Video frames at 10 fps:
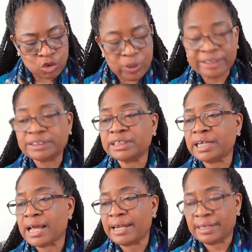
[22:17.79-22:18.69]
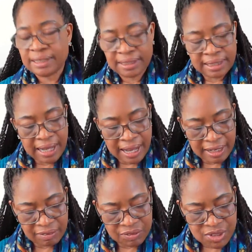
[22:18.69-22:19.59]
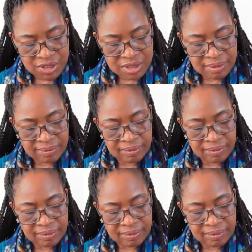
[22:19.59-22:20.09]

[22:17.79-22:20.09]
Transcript: 29 knives,